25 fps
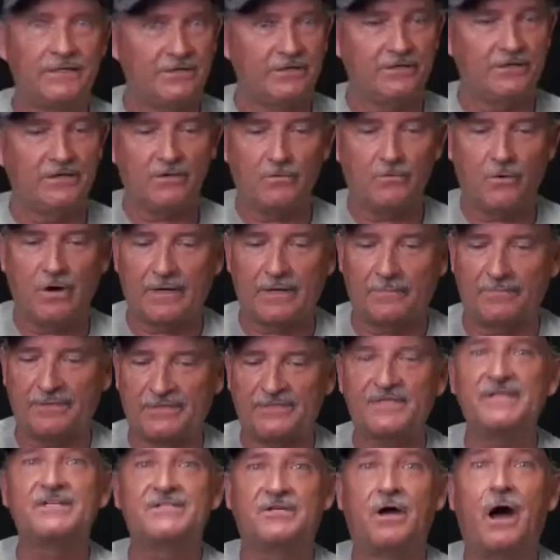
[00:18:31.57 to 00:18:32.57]
you're going to want to
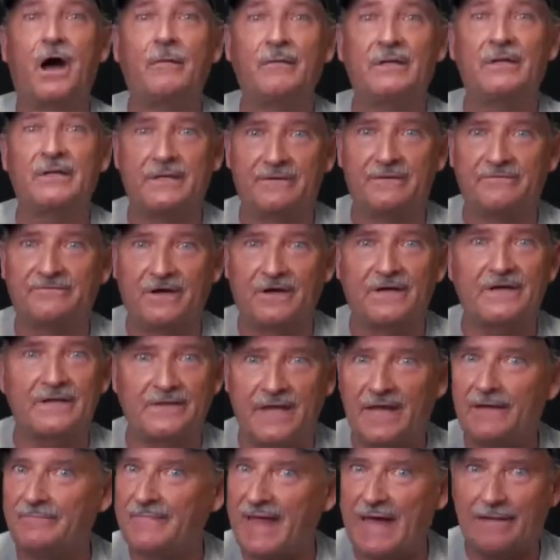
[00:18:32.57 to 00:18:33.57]
put this omelet in front of
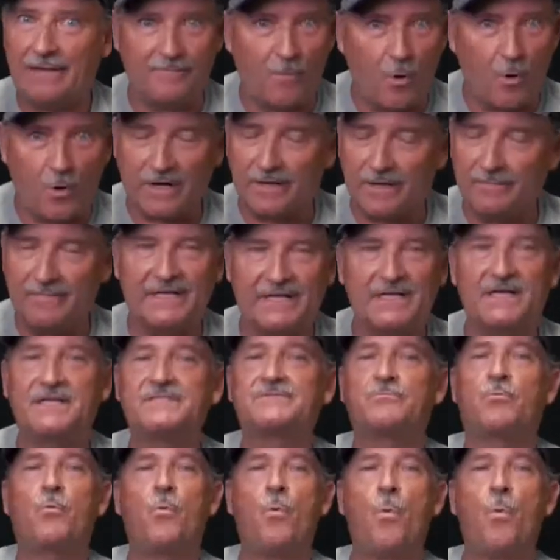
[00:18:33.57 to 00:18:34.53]
them that morning because,